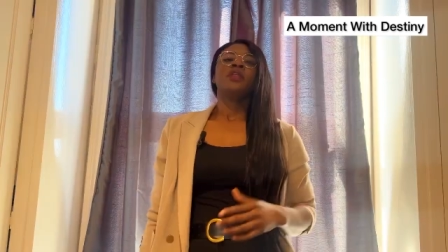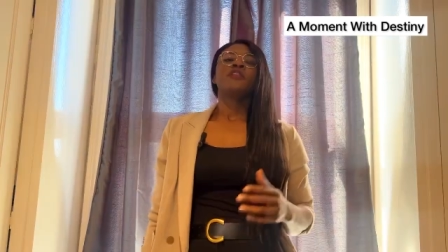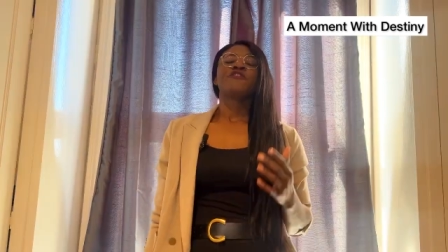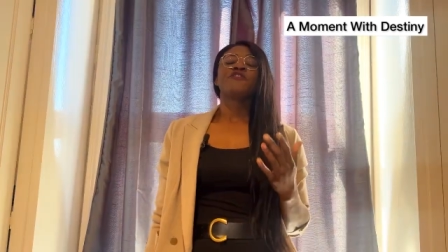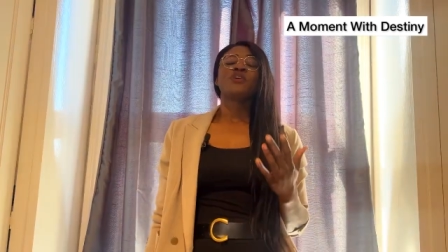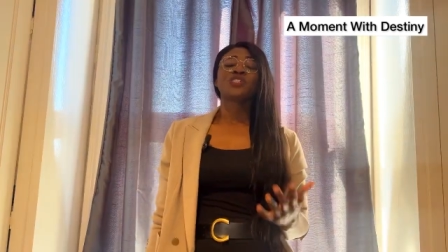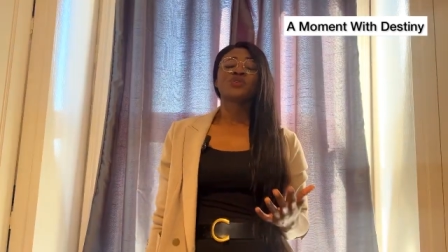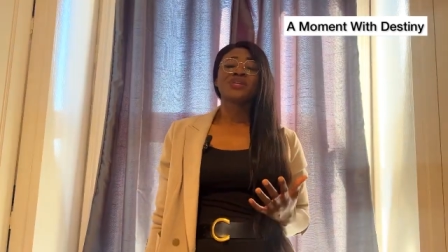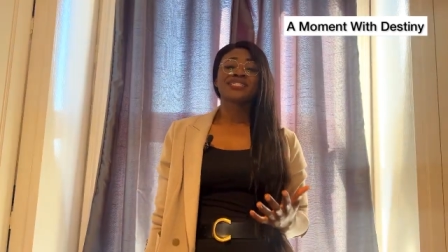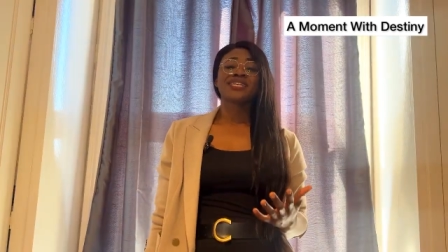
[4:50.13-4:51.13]
The
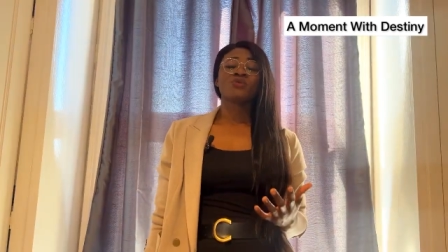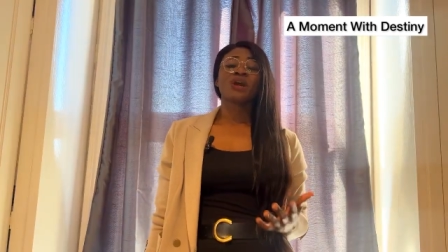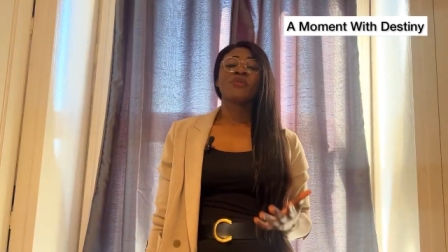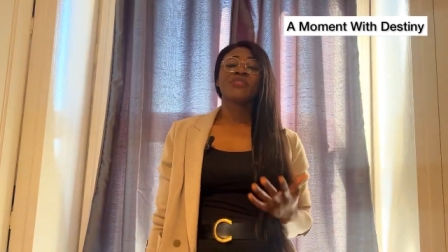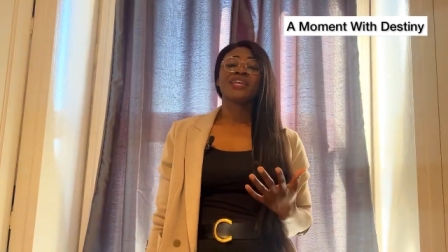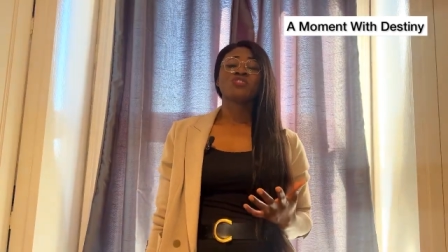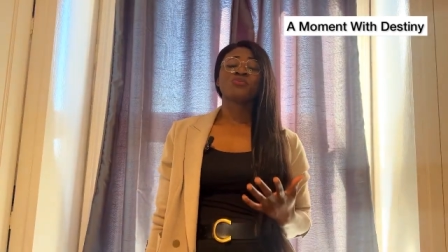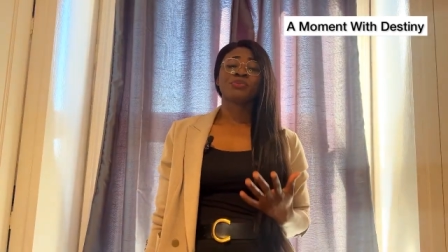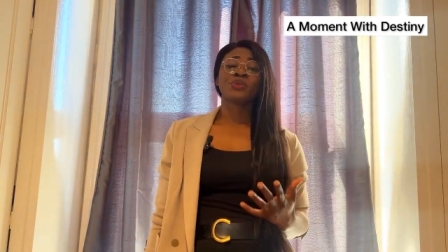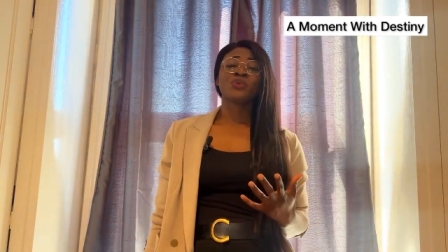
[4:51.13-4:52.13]
fourth reason why we need to
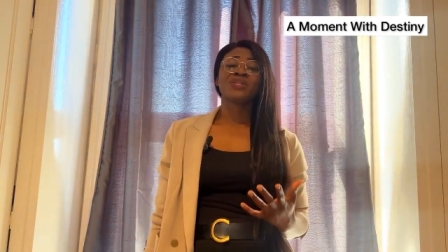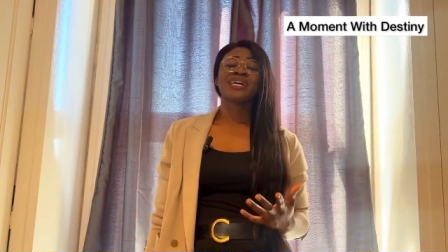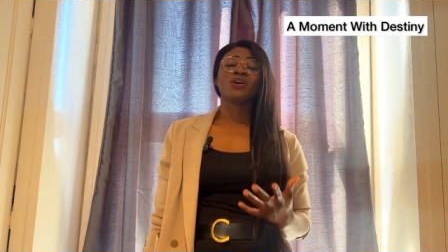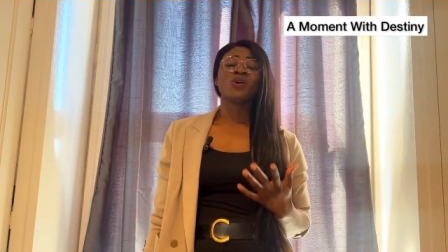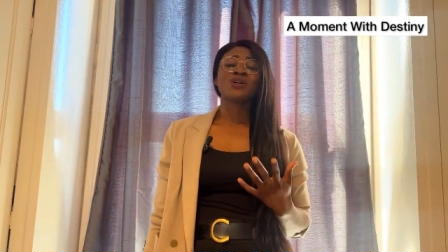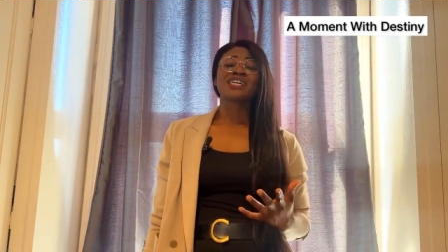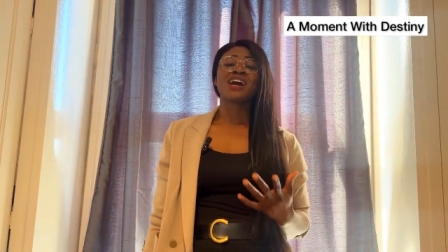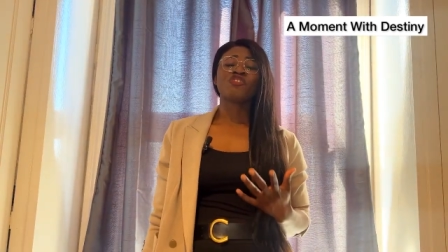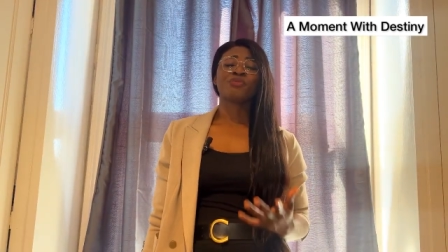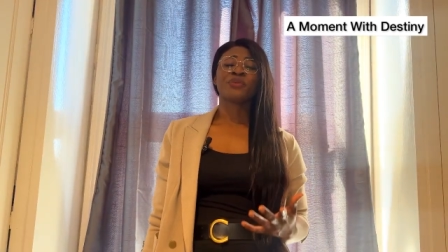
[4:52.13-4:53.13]
build an altar
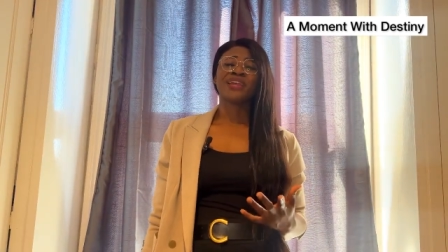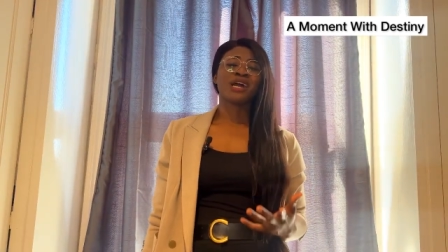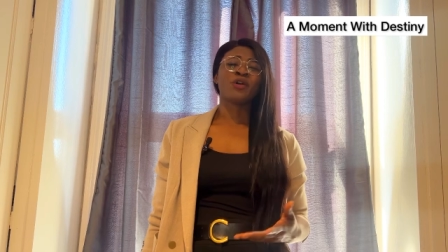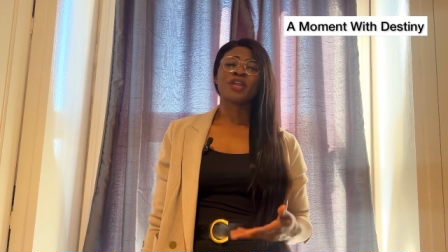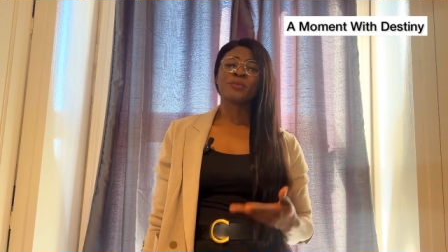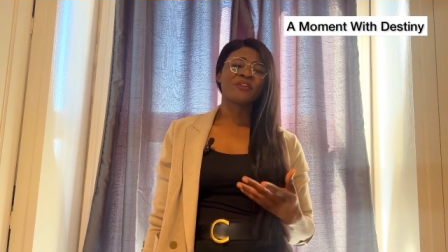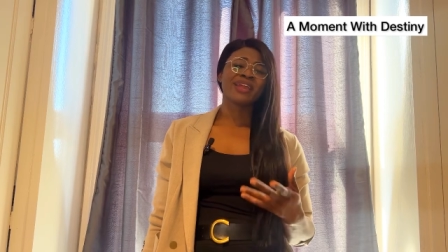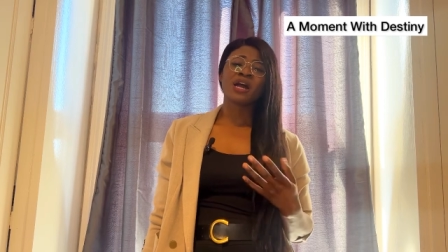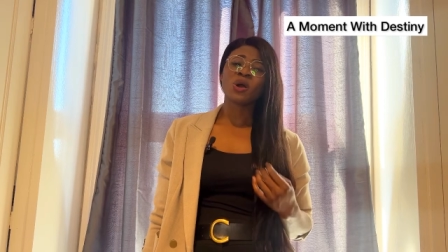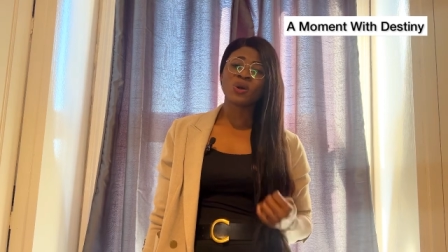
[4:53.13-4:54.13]
of prayer or a
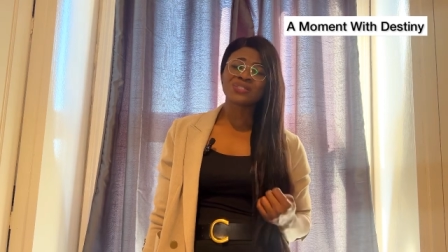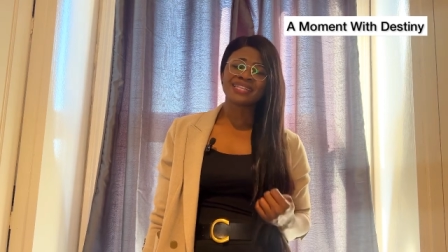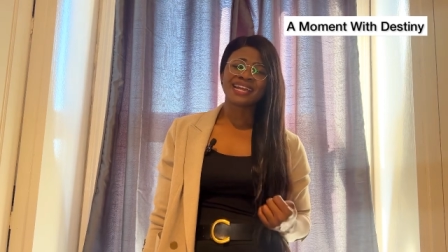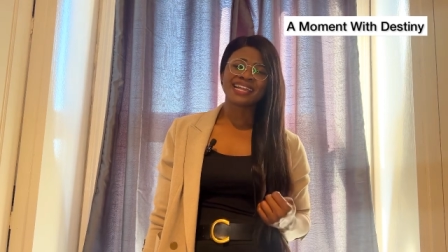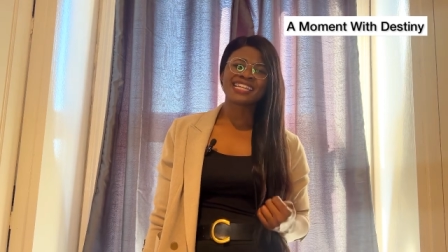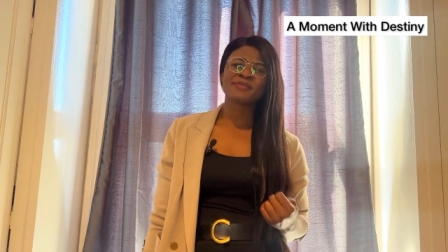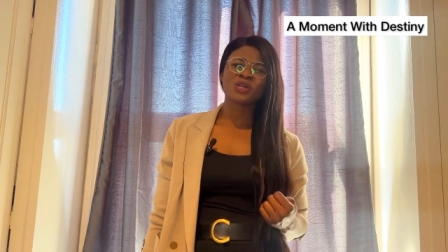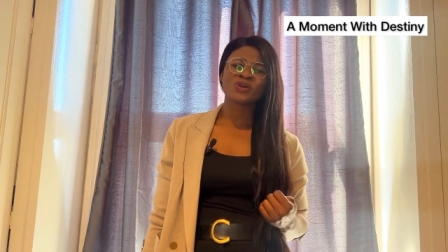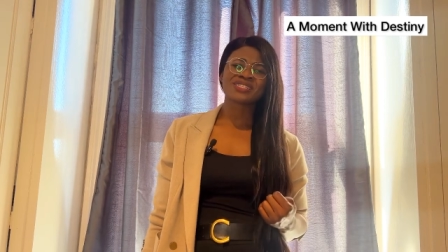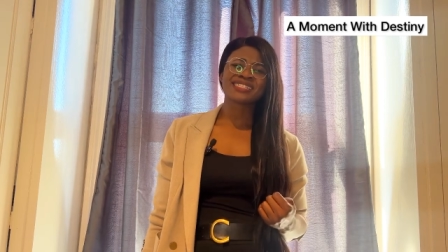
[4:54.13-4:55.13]
prayer altar is
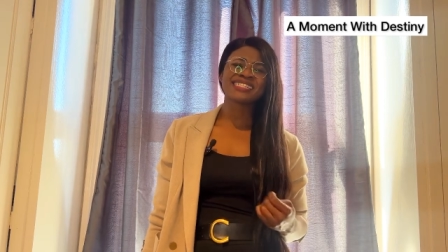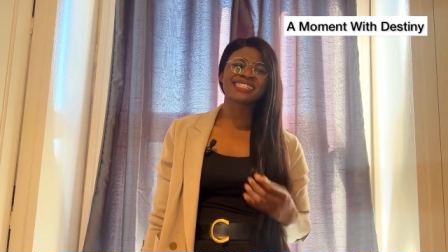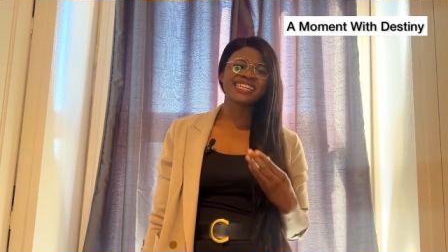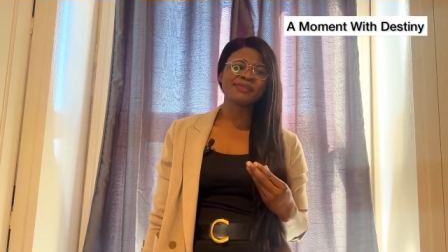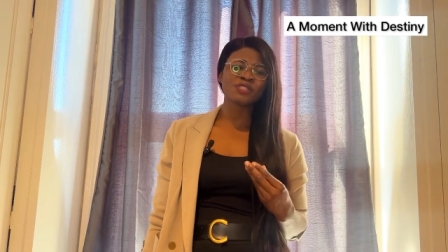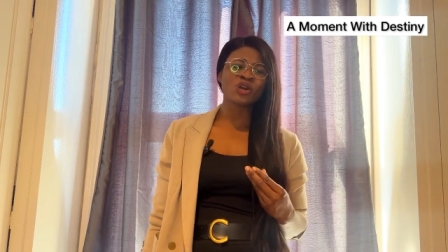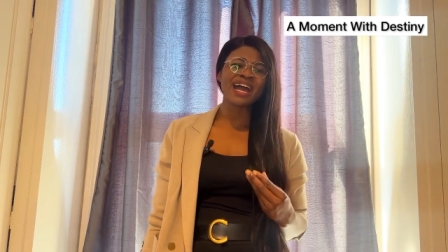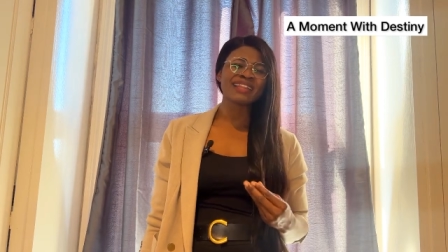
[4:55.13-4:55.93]
because the scripture